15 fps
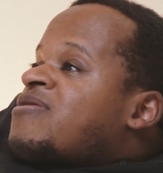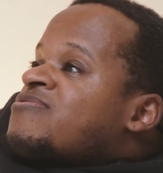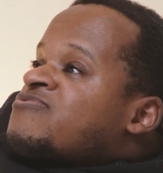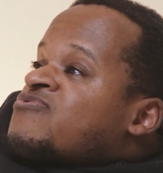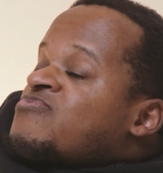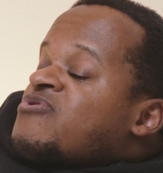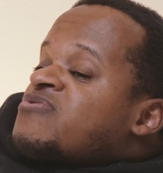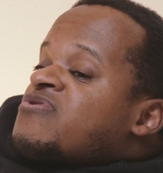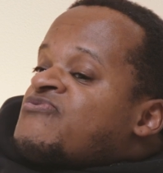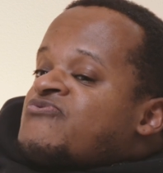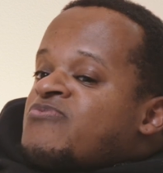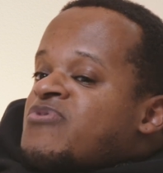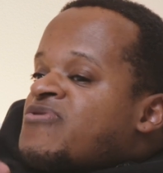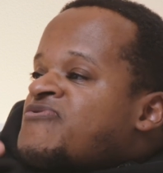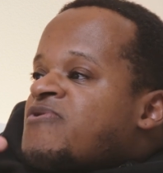And to be honest,
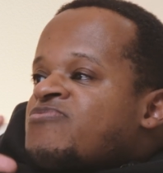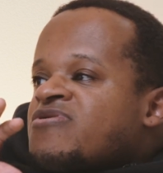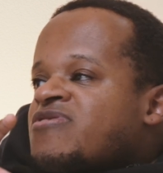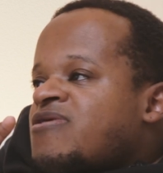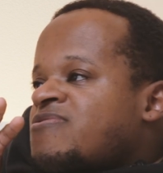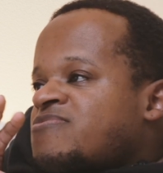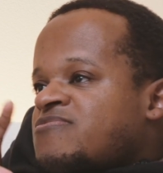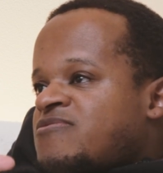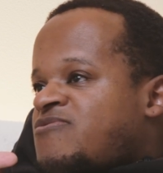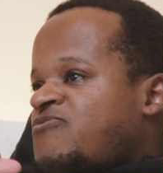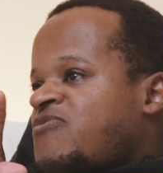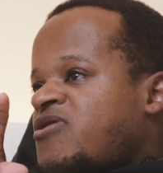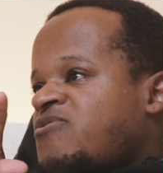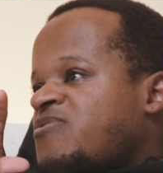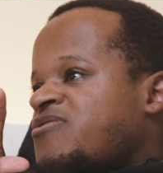for me, something that's
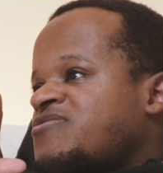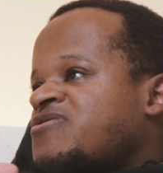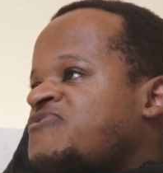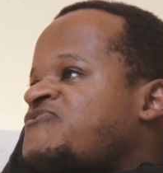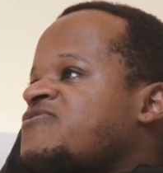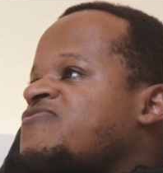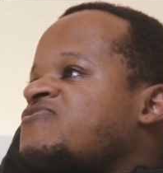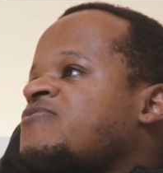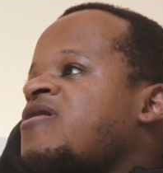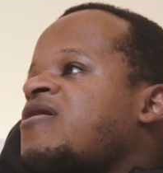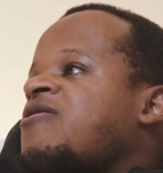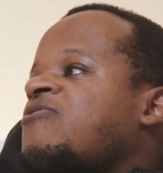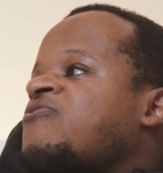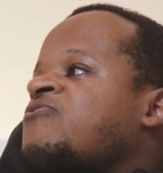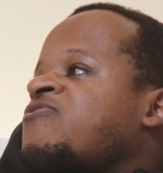very, very different to
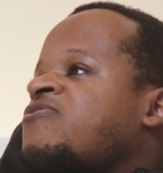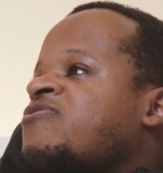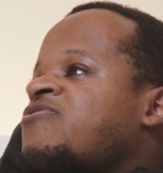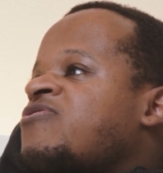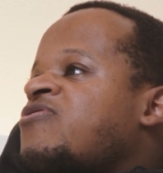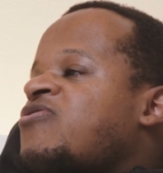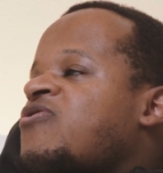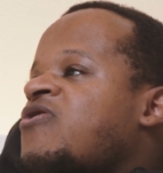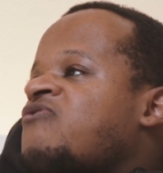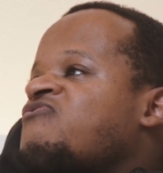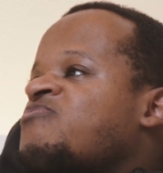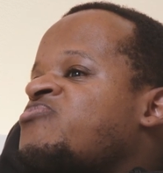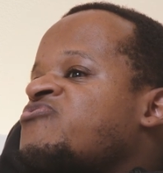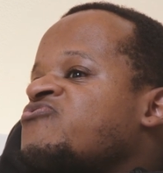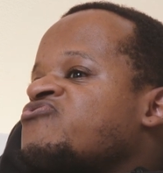how I've
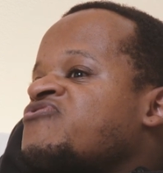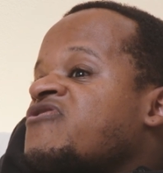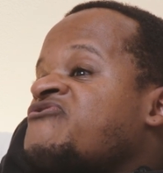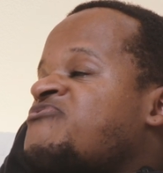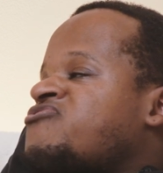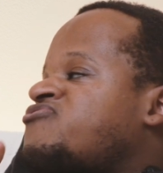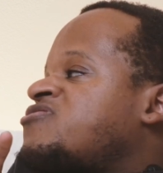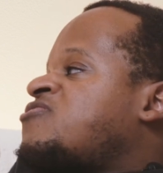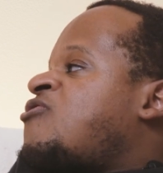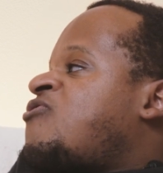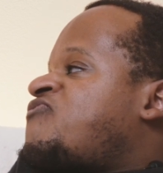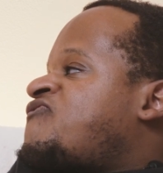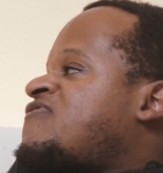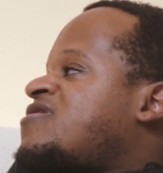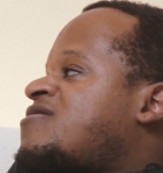approached, especially
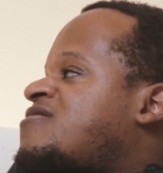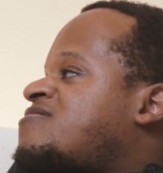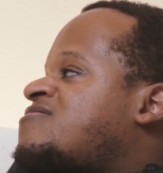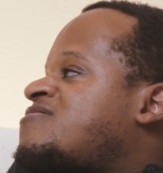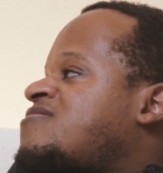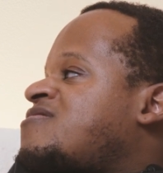conflict